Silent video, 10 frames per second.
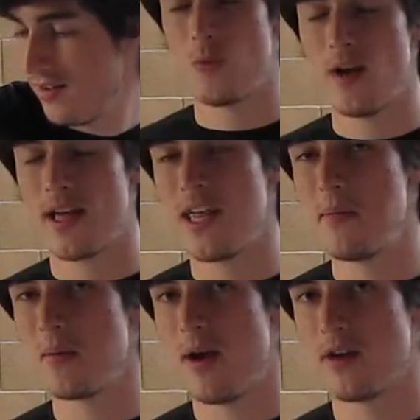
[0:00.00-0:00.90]
When I keep
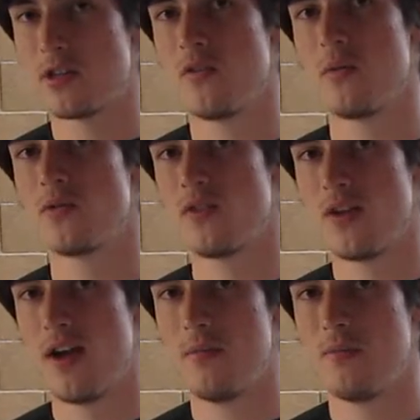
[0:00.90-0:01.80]
her by herself most of the
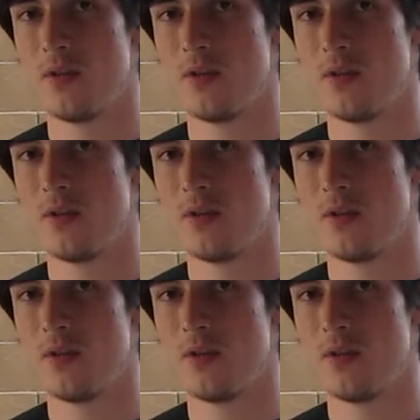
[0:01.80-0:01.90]
time,